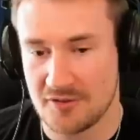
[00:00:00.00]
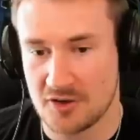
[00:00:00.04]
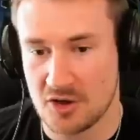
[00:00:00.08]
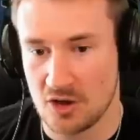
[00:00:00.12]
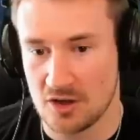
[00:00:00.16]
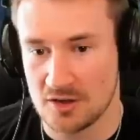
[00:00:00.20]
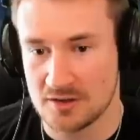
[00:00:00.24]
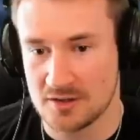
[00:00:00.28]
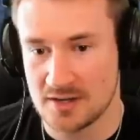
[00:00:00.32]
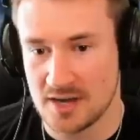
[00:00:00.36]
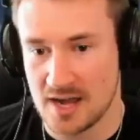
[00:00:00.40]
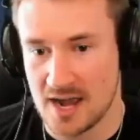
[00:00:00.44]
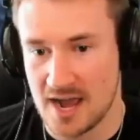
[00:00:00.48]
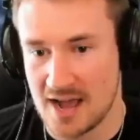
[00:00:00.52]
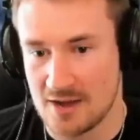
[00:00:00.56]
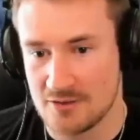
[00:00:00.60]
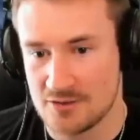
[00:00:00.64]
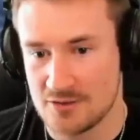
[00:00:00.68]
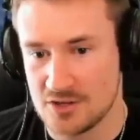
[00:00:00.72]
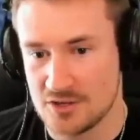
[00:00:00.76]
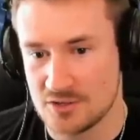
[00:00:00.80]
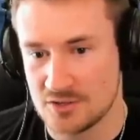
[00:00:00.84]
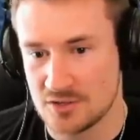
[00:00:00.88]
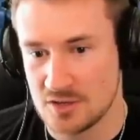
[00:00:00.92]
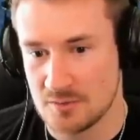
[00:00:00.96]
forgotten how
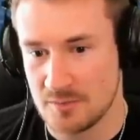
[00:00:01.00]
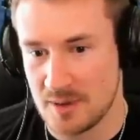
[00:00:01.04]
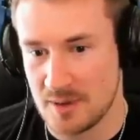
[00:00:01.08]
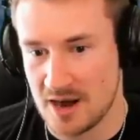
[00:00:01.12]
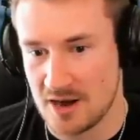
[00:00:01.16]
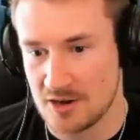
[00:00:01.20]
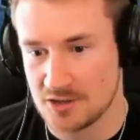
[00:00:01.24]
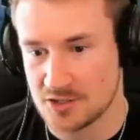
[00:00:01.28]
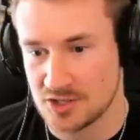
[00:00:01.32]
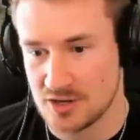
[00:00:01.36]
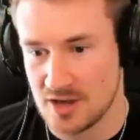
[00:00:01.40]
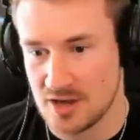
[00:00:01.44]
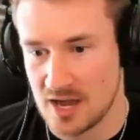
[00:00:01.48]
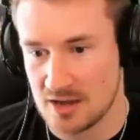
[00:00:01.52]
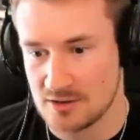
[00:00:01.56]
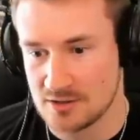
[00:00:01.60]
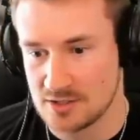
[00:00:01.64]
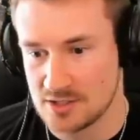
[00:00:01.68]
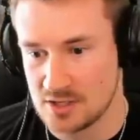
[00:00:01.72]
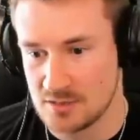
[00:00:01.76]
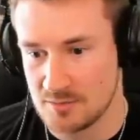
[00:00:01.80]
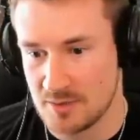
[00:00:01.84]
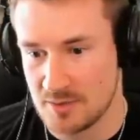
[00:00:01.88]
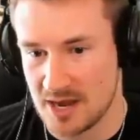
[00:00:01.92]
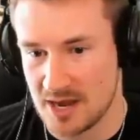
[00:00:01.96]
you do your parachute. How do you do your